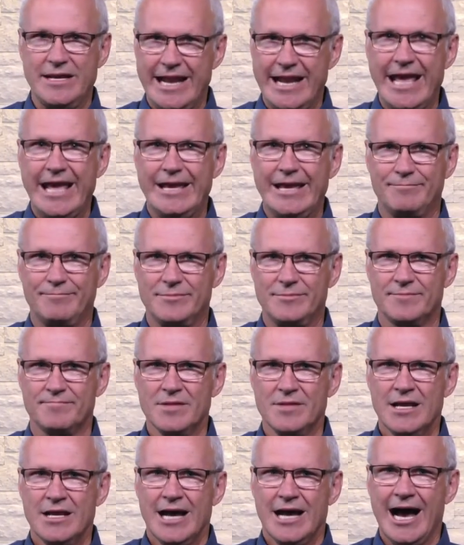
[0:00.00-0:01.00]
named.
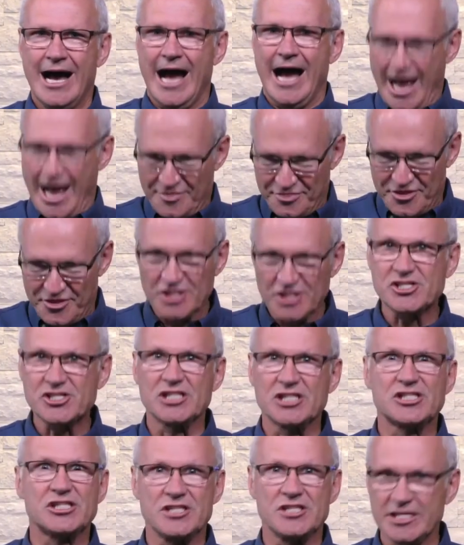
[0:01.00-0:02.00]
And this
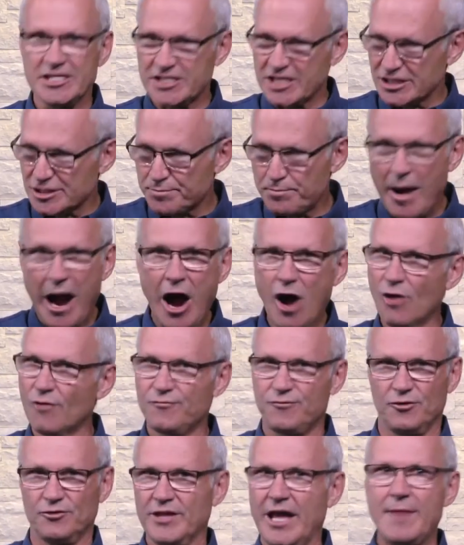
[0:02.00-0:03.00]
is
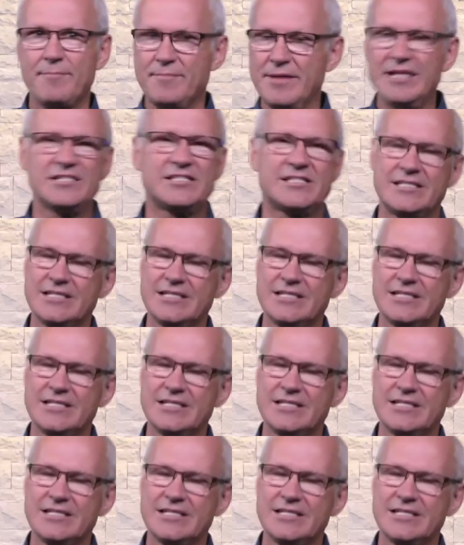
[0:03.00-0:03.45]
powerful. That means